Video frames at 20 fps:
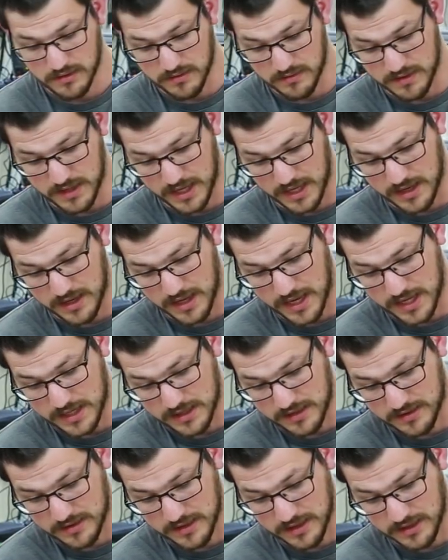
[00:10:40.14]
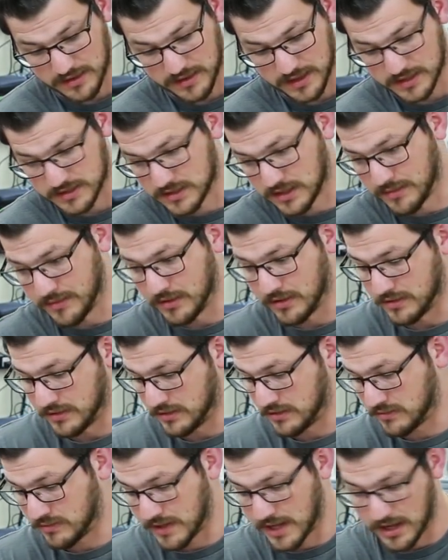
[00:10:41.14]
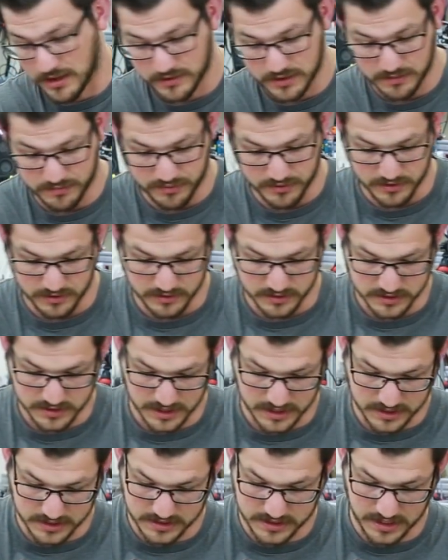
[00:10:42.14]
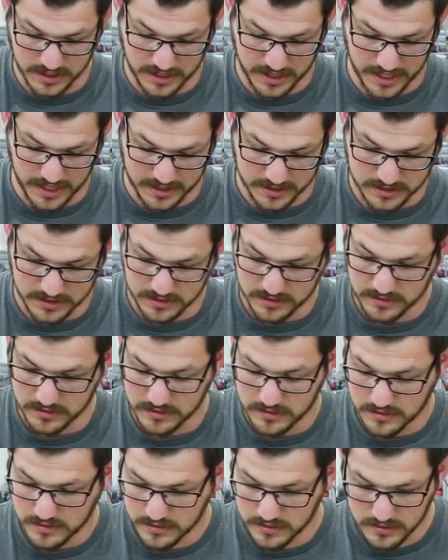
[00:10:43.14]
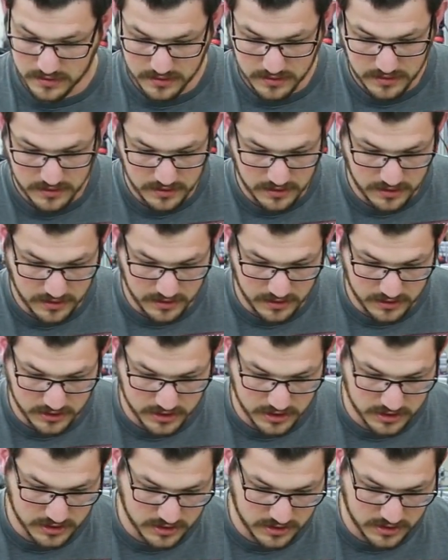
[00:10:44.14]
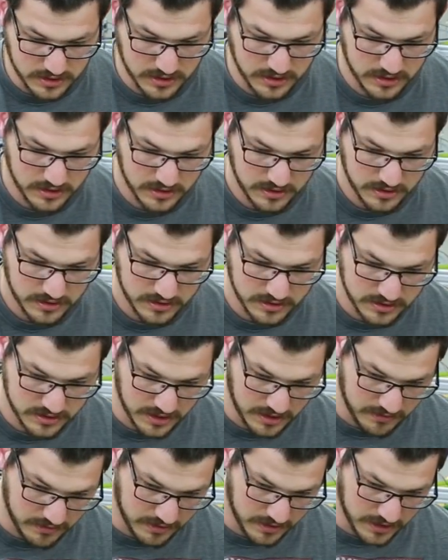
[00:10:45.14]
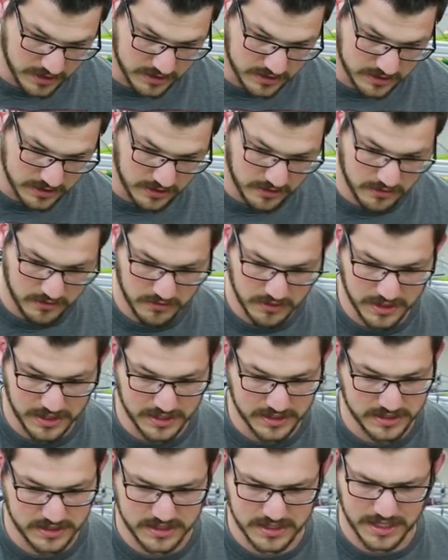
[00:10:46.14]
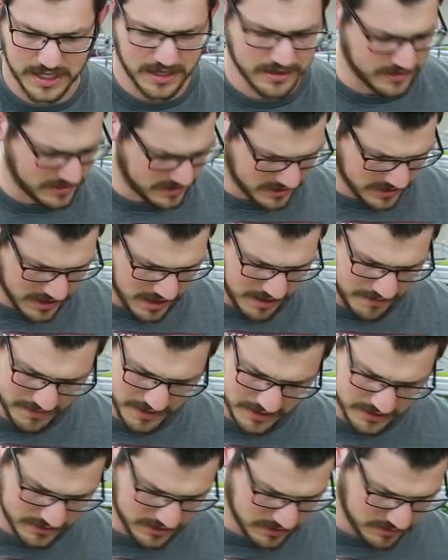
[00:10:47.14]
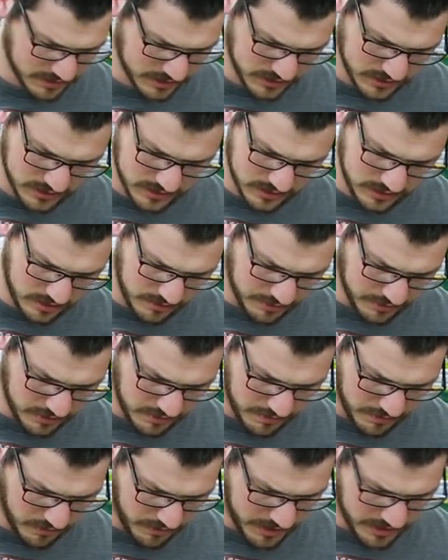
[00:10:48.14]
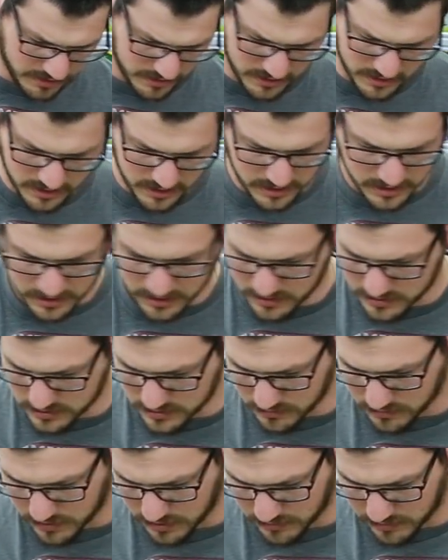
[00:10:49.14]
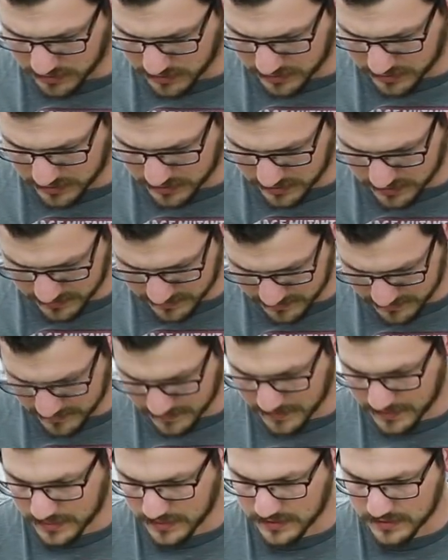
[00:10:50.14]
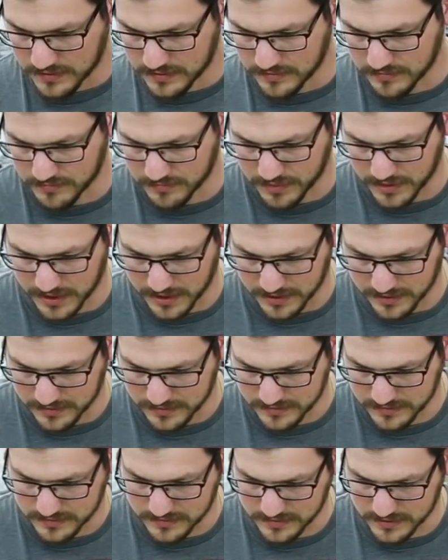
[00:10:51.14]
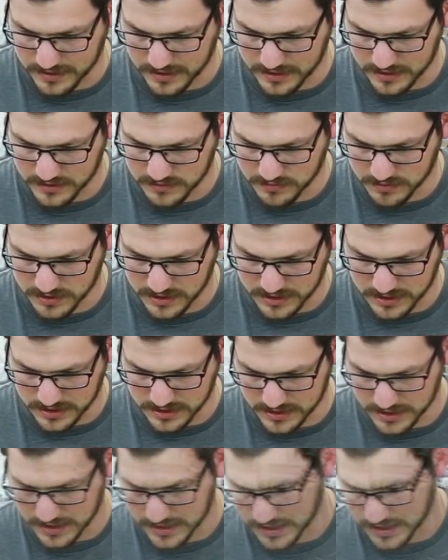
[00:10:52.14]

than anything that's coming on the Creality printers, I can say that. And they just slide around like so, and they stick out the top. That's gonna be super duper weird to work with, but it is what it is, I